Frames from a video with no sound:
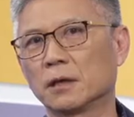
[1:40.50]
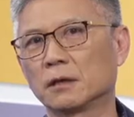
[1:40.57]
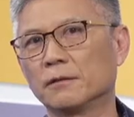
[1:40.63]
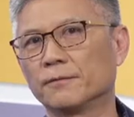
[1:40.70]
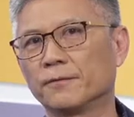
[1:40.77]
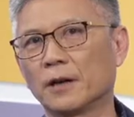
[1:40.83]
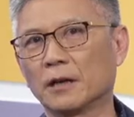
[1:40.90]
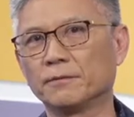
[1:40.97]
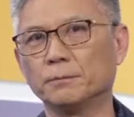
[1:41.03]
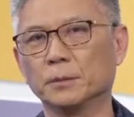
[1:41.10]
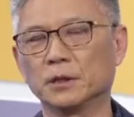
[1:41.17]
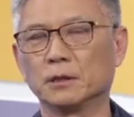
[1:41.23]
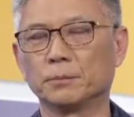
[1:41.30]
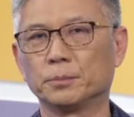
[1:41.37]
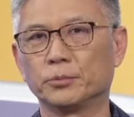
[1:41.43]
take a five
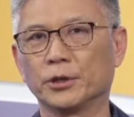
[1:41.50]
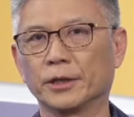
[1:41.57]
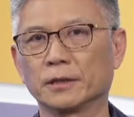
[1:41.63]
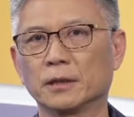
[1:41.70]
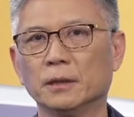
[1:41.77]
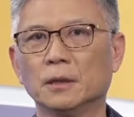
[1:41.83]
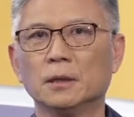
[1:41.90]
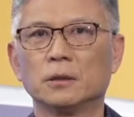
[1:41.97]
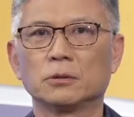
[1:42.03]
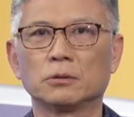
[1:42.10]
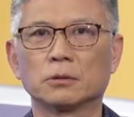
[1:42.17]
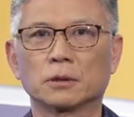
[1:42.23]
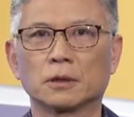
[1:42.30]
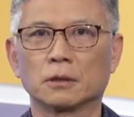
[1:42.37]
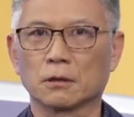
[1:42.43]
minute break
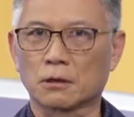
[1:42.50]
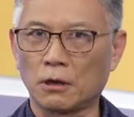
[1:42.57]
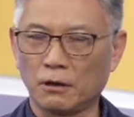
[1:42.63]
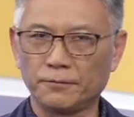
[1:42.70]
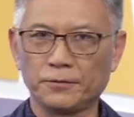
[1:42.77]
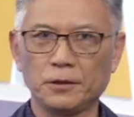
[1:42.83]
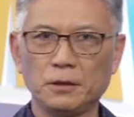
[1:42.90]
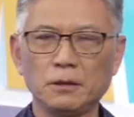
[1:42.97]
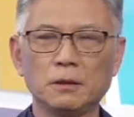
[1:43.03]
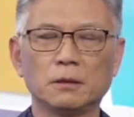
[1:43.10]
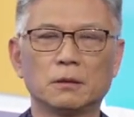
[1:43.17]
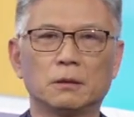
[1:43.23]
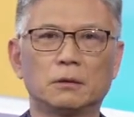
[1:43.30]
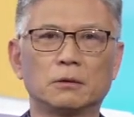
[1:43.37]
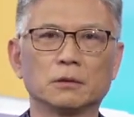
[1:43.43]
to get a coffee
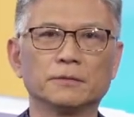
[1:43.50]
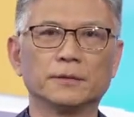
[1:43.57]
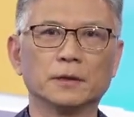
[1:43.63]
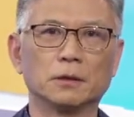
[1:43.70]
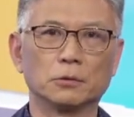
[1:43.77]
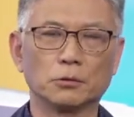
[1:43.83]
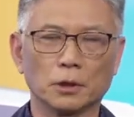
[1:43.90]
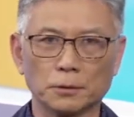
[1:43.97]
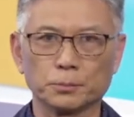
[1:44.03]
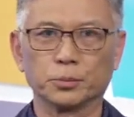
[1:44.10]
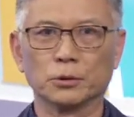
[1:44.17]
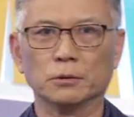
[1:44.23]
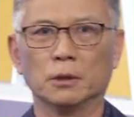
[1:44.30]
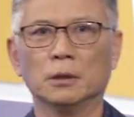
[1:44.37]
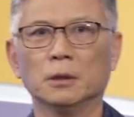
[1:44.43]
or even a Red
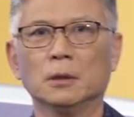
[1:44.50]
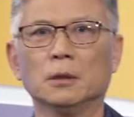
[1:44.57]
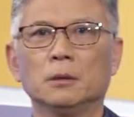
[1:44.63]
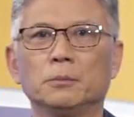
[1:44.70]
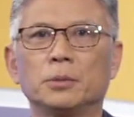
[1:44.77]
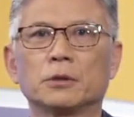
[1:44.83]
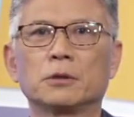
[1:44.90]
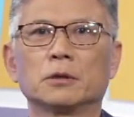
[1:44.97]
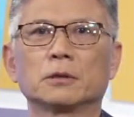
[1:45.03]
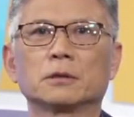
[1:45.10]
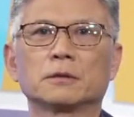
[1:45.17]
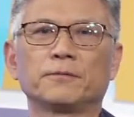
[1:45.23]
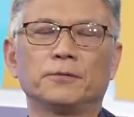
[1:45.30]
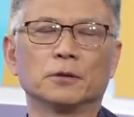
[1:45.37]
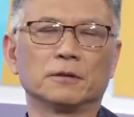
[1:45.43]
Bull
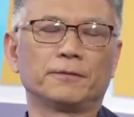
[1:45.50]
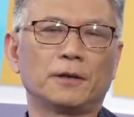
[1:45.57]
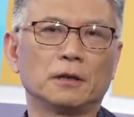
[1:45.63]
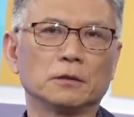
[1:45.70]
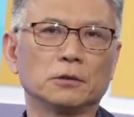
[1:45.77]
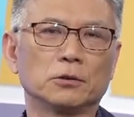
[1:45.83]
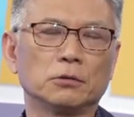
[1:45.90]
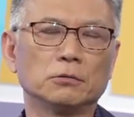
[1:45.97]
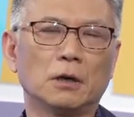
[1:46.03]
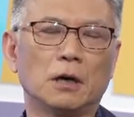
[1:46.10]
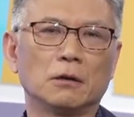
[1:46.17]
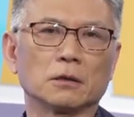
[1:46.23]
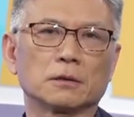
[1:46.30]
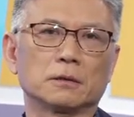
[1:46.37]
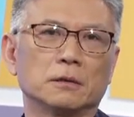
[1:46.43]
because for the following two
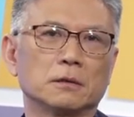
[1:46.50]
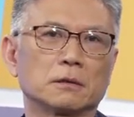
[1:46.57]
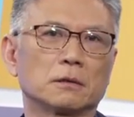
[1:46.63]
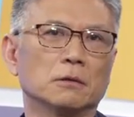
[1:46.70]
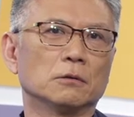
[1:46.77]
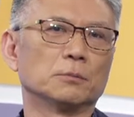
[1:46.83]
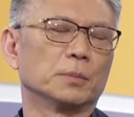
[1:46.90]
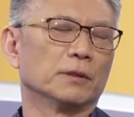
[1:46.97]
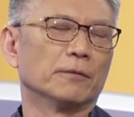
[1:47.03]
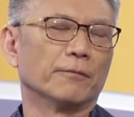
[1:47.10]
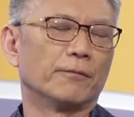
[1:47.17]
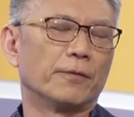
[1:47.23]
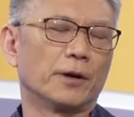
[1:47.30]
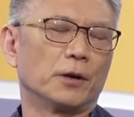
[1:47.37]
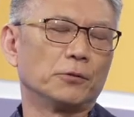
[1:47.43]
hours, this is going to be
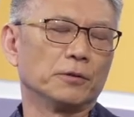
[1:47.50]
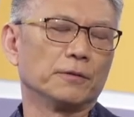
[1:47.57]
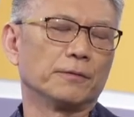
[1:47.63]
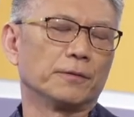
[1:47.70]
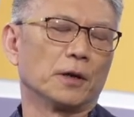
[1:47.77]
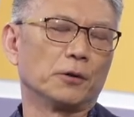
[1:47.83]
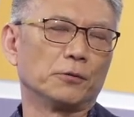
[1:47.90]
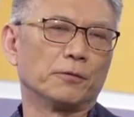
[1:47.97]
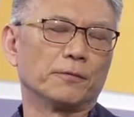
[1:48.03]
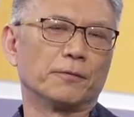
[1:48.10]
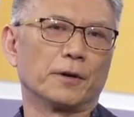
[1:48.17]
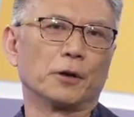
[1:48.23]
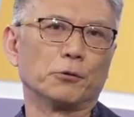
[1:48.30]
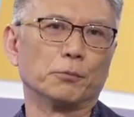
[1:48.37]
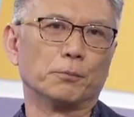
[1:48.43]
very, very,
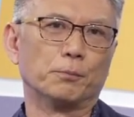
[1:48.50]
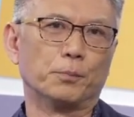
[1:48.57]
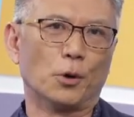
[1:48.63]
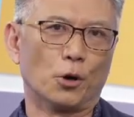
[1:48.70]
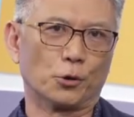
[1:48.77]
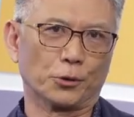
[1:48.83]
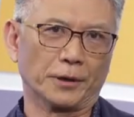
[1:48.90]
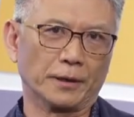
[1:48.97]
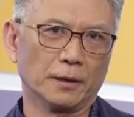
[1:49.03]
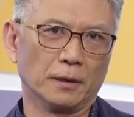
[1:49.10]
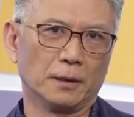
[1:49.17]
very boring.